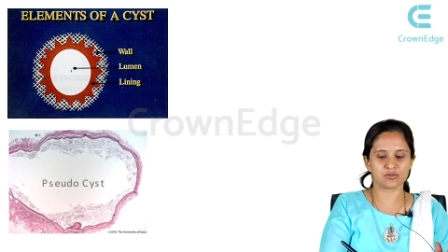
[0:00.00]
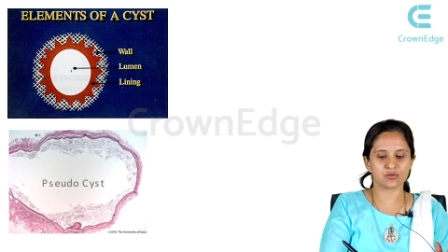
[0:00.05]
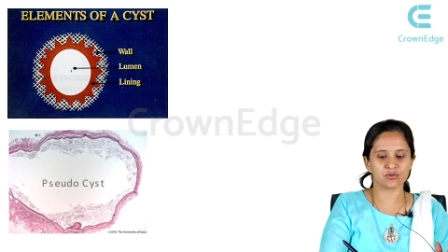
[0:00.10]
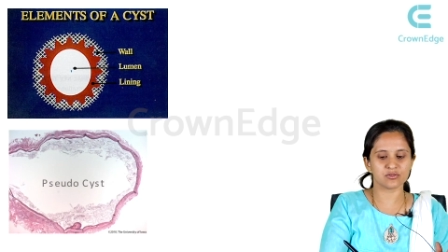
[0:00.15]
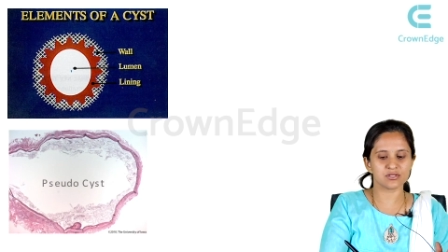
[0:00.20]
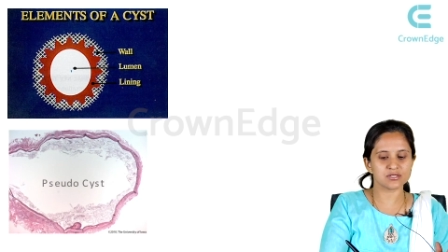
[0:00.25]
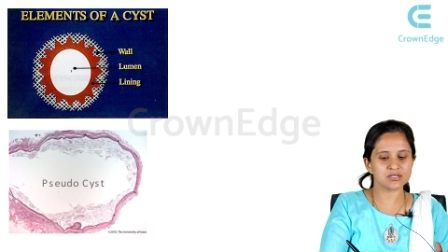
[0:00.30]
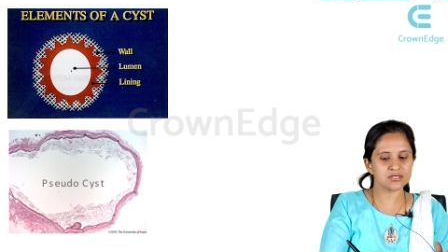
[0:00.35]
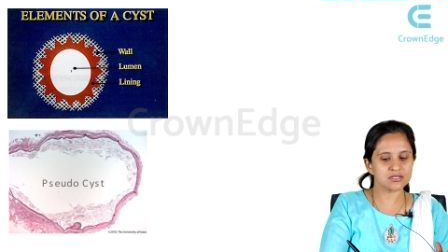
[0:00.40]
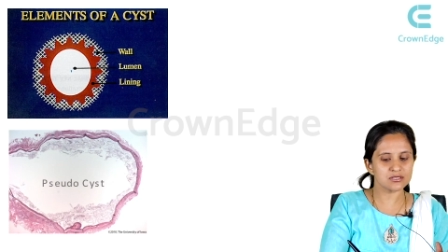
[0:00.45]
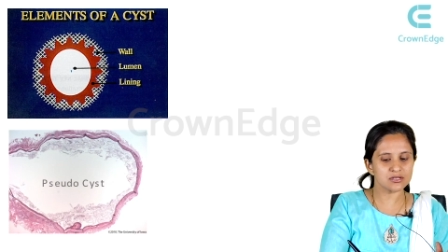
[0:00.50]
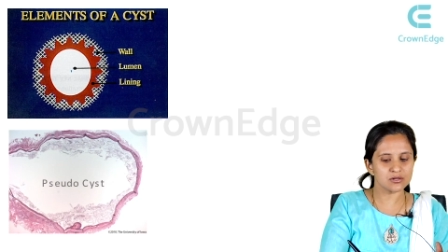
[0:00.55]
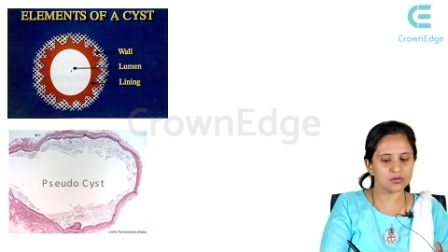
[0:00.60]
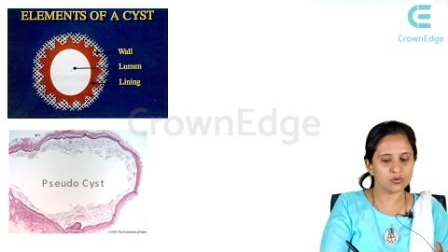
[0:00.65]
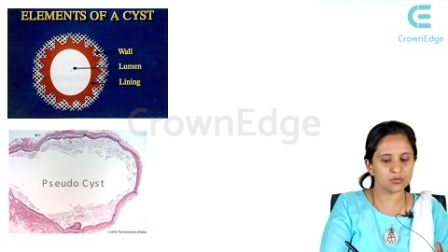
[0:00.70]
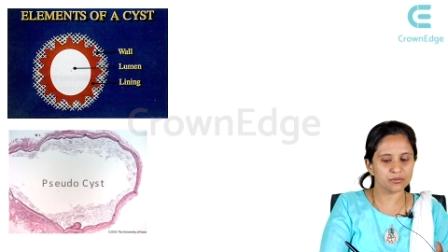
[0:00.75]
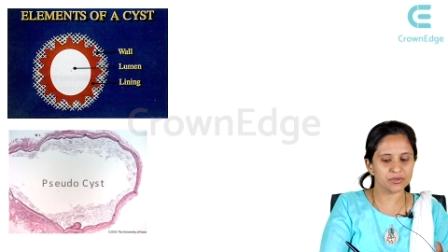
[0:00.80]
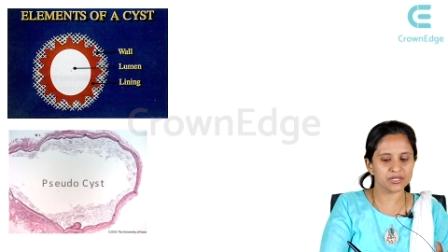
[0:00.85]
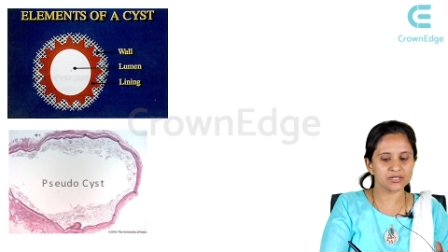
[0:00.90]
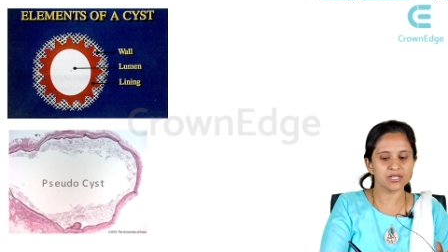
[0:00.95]
So, this is the
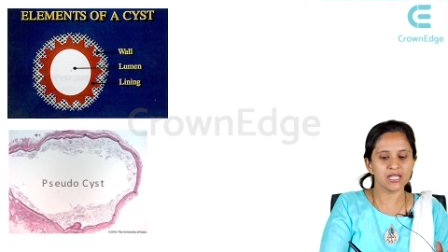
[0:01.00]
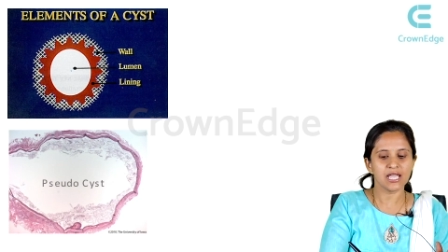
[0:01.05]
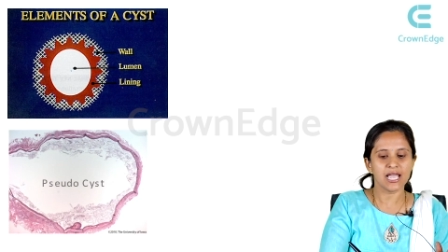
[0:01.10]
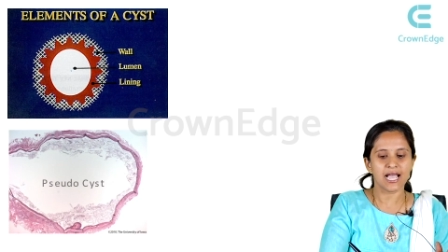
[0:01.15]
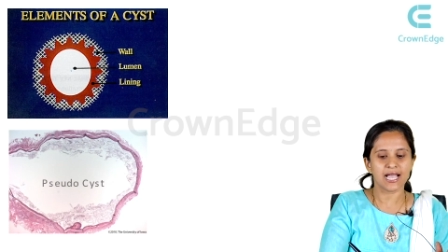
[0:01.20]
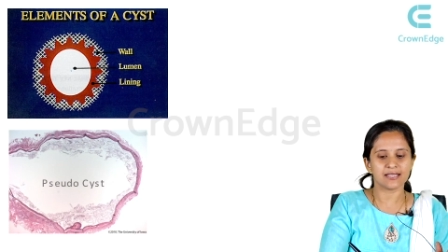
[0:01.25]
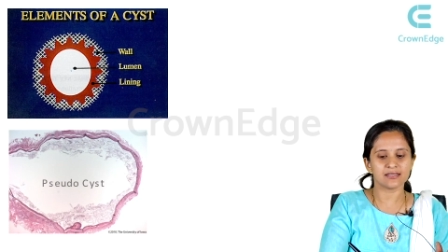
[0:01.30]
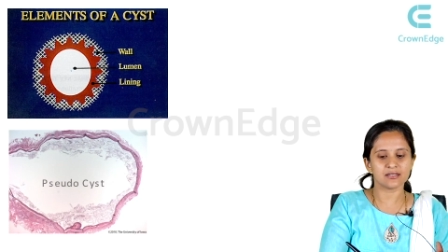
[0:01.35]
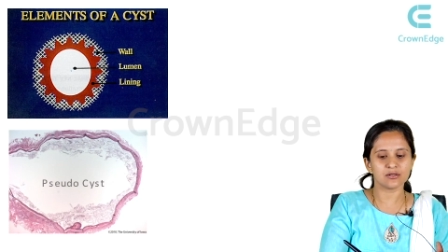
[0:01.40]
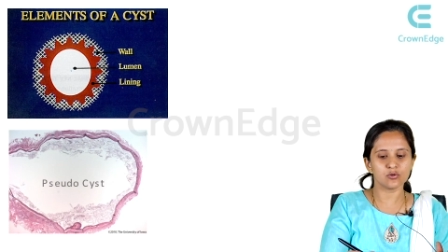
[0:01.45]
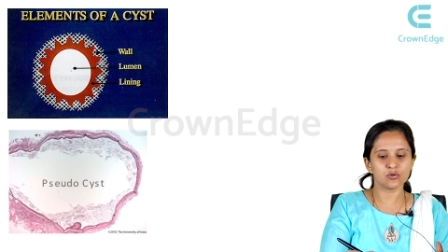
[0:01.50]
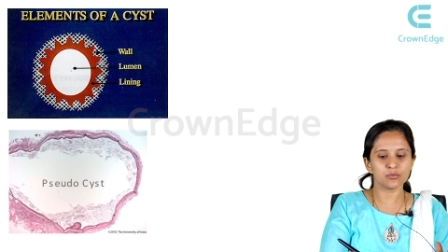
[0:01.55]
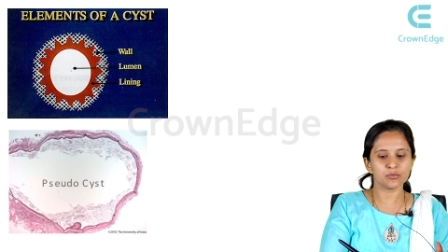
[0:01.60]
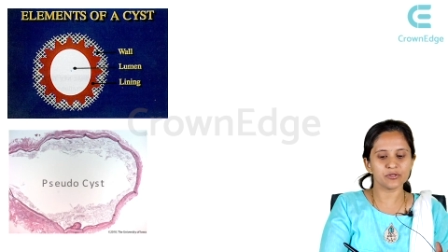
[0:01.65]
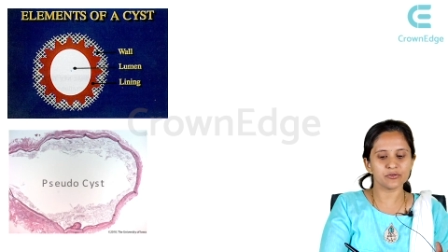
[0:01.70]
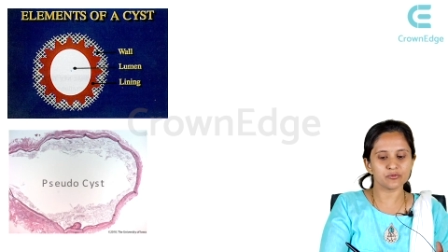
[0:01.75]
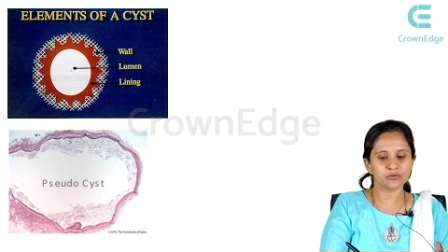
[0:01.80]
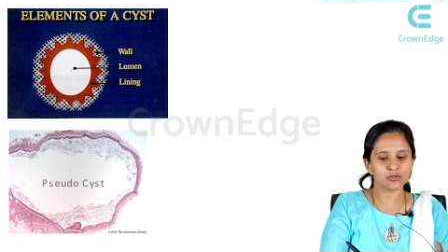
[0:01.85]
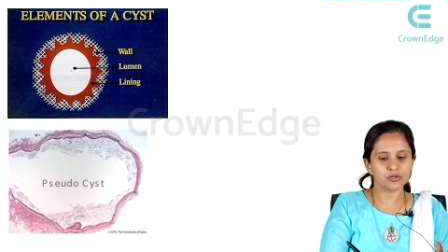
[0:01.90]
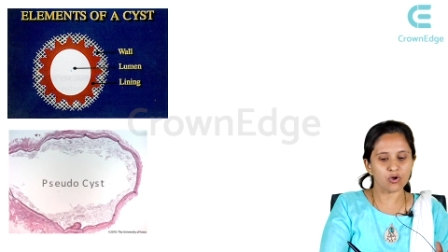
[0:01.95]
lumen, and the
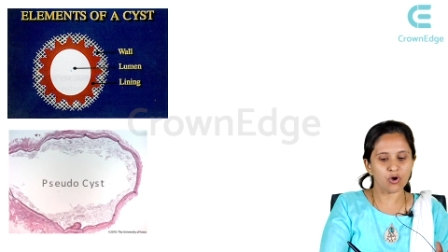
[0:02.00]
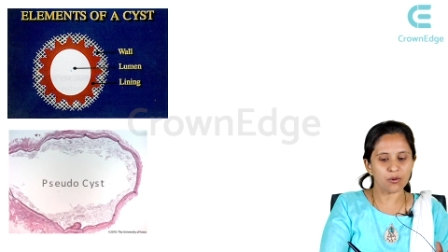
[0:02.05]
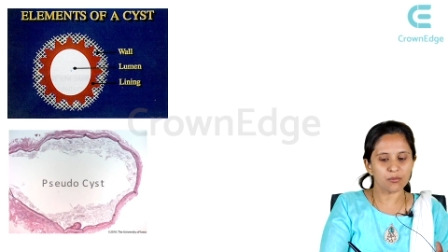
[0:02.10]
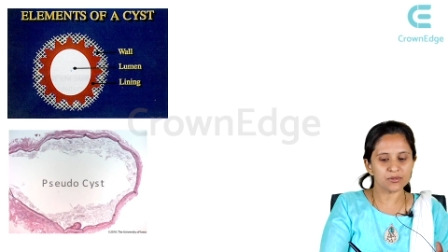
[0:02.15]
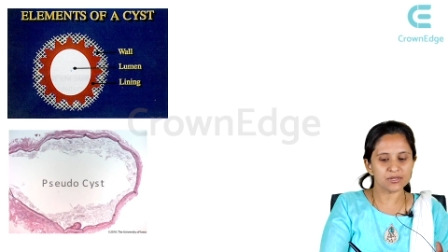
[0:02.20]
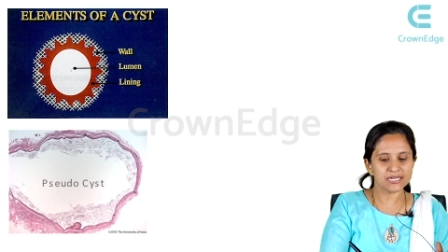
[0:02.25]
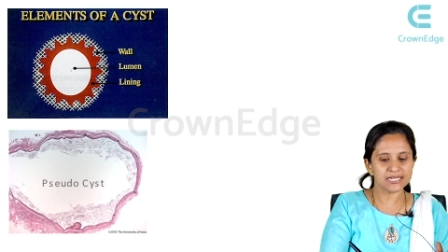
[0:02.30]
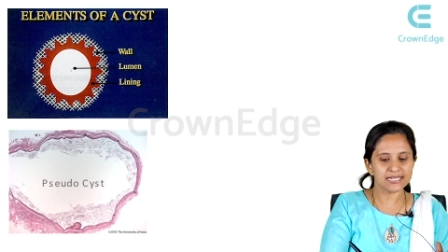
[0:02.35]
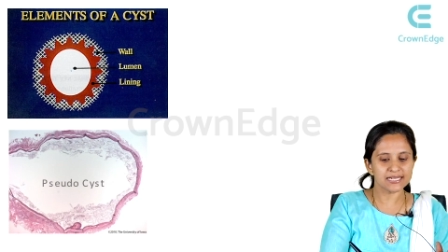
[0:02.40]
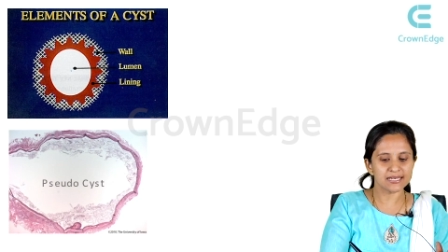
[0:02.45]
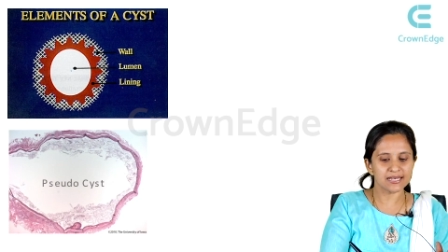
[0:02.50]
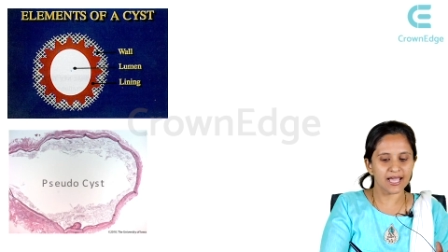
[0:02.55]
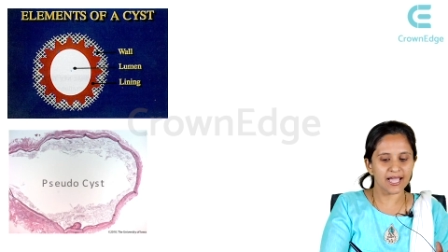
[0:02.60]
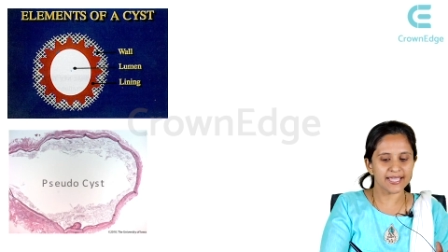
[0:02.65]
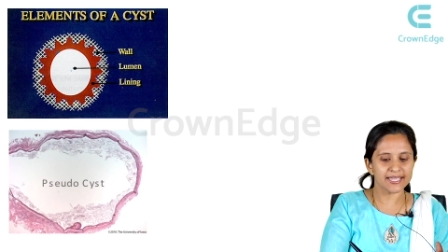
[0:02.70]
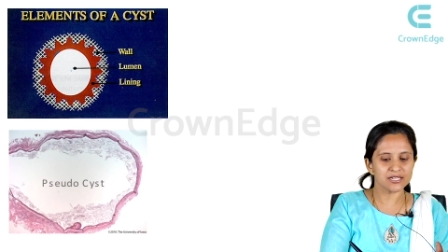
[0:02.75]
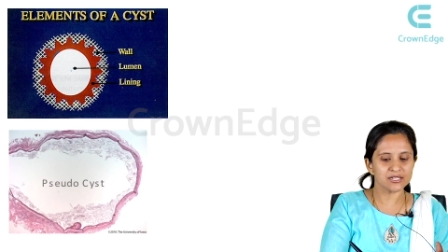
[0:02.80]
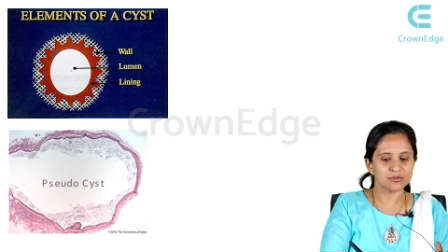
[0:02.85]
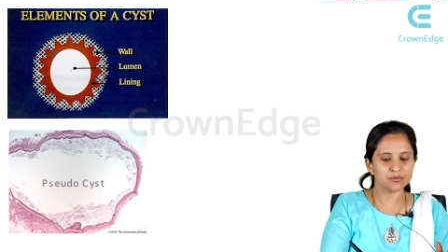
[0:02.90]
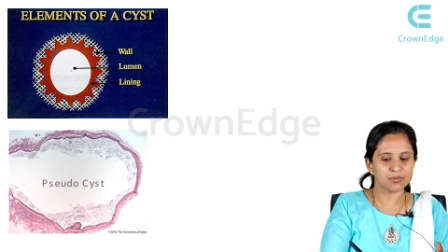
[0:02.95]
lumen would normally be
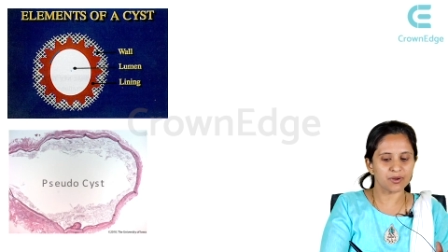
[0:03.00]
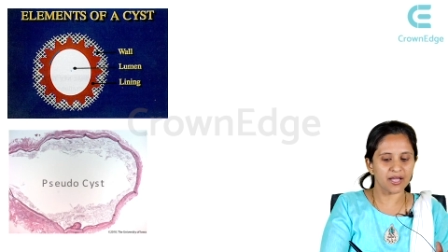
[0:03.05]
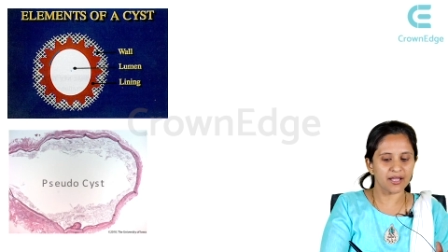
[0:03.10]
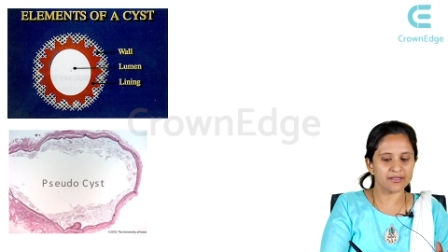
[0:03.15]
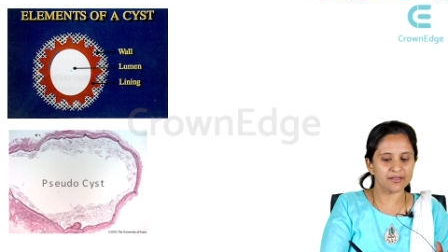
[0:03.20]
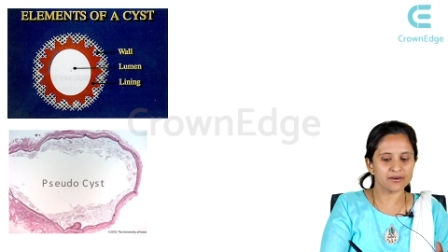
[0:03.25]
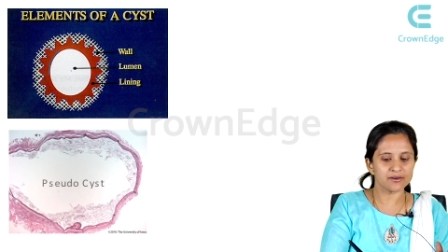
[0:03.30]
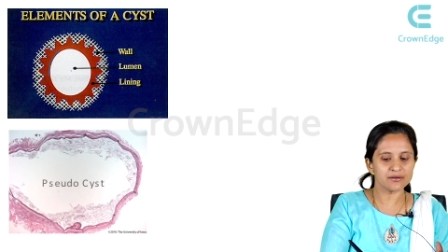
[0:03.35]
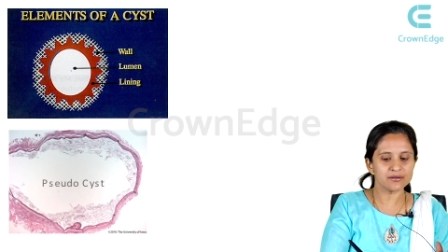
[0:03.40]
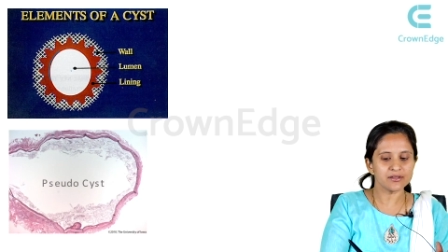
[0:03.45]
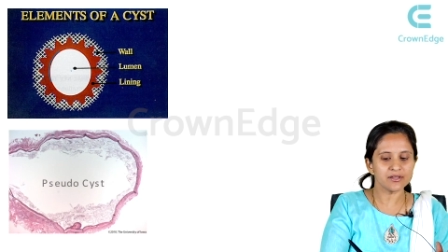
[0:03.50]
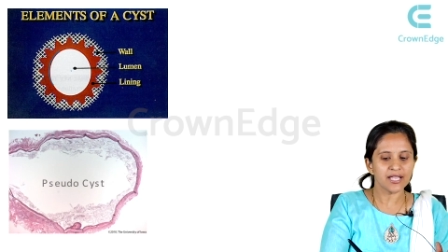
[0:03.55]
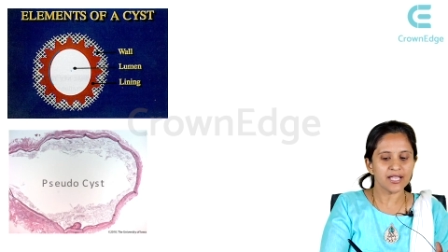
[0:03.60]
lined by a